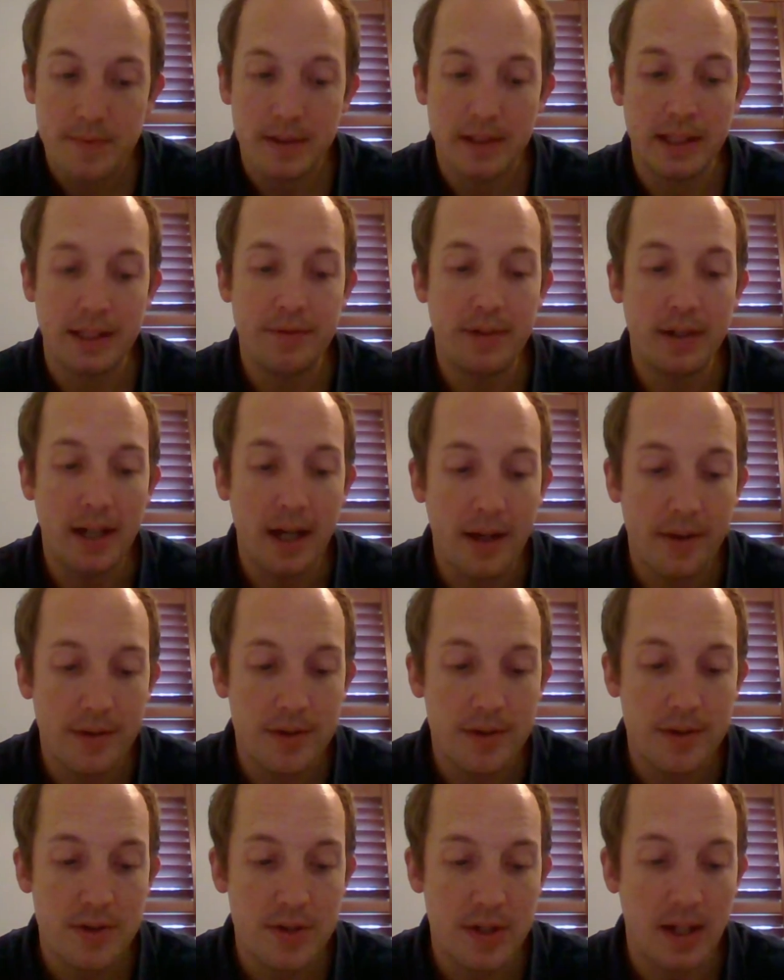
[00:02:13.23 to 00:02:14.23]
leaving
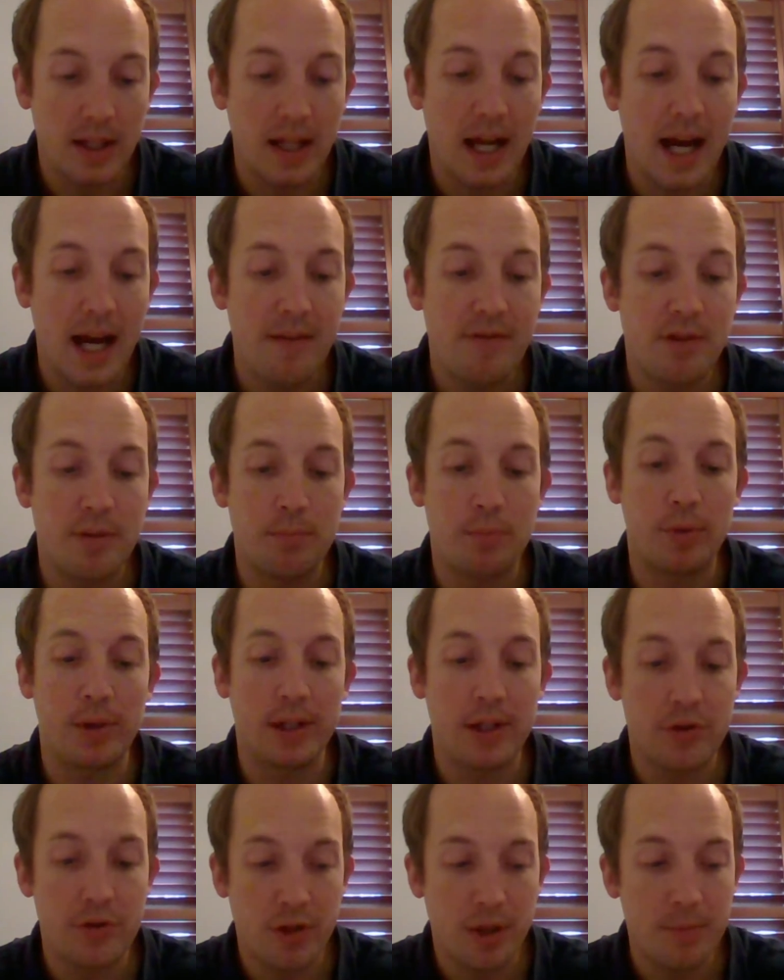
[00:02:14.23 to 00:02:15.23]
others alive to
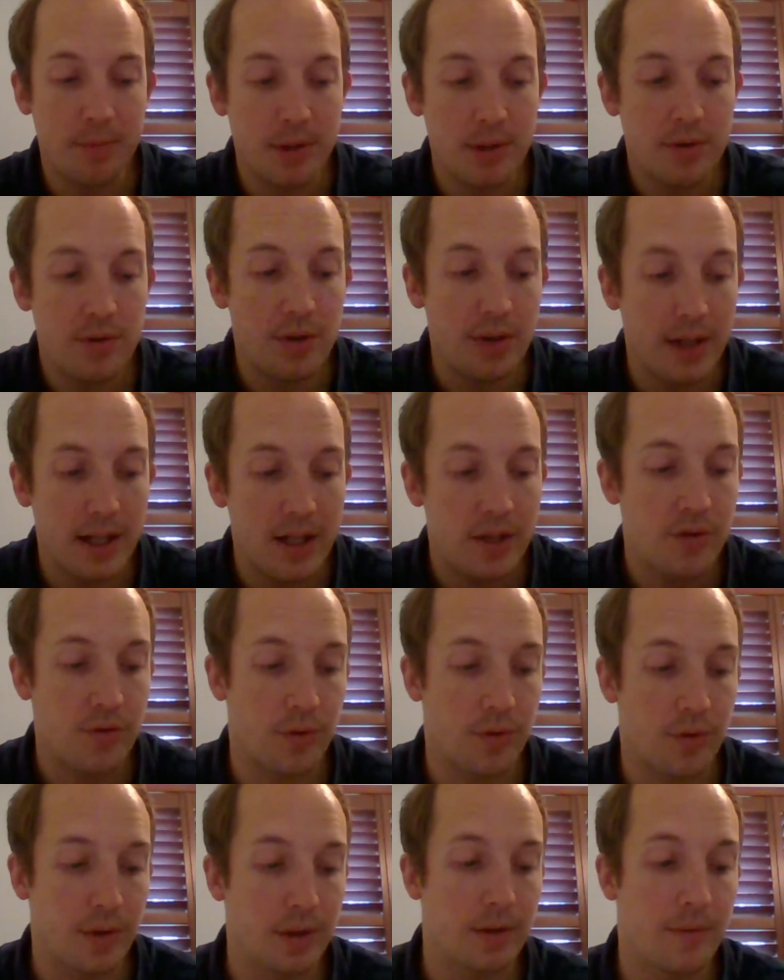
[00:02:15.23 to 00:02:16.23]
bring tribute to
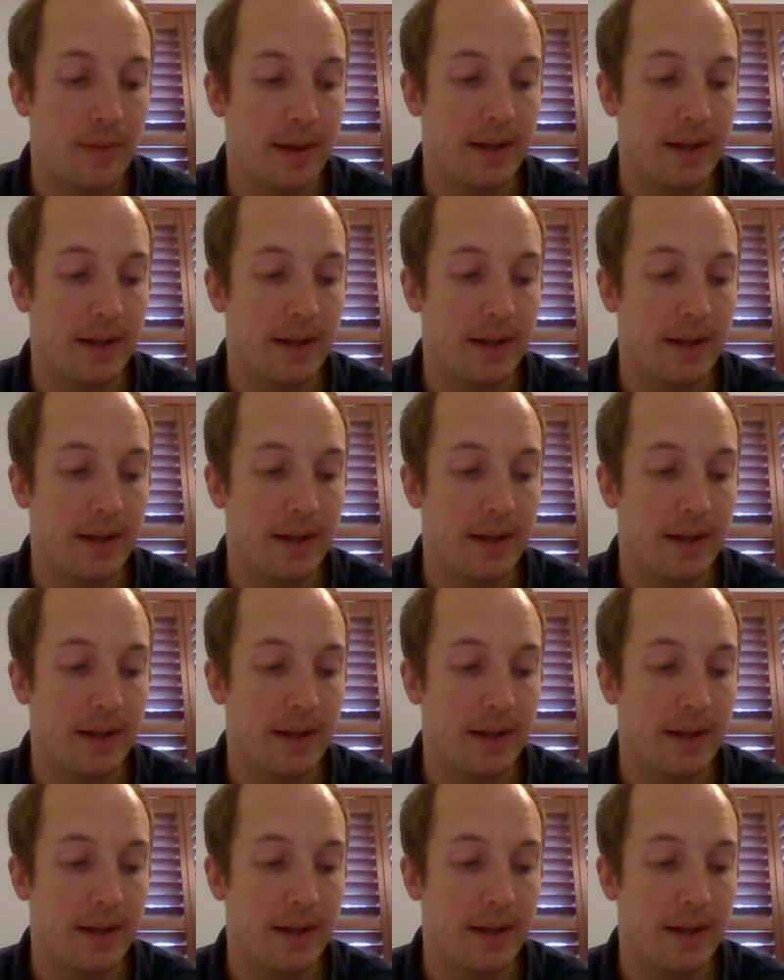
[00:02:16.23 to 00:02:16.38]
Israel